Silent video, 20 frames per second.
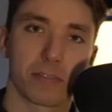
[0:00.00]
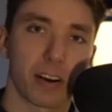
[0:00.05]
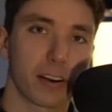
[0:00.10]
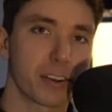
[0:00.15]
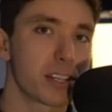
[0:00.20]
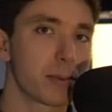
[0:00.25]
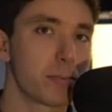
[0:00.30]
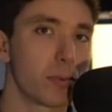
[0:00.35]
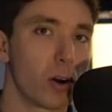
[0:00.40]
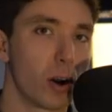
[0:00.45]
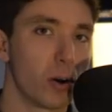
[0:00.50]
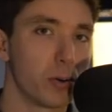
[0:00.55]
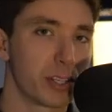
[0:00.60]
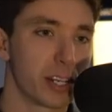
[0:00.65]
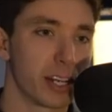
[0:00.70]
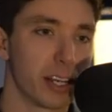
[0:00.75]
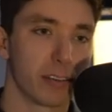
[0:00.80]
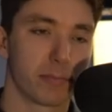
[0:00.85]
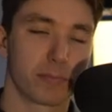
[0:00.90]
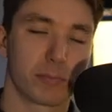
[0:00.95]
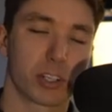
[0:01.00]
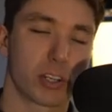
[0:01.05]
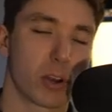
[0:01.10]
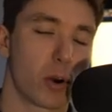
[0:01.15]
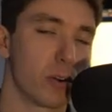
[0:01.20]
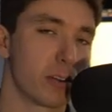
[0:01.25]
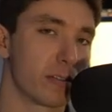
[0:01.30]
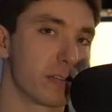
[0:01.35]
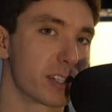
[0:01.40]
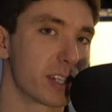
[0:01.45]
Very simple holds here, just
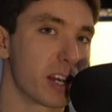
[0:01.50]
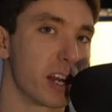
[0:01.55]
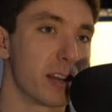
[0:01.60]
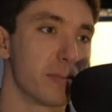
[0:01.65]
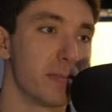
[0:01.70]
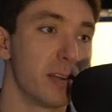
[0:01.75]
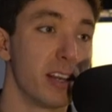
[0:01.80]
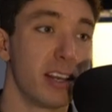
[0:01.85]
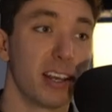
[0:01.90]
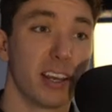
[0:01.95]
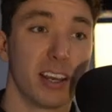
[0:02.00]
holding for time.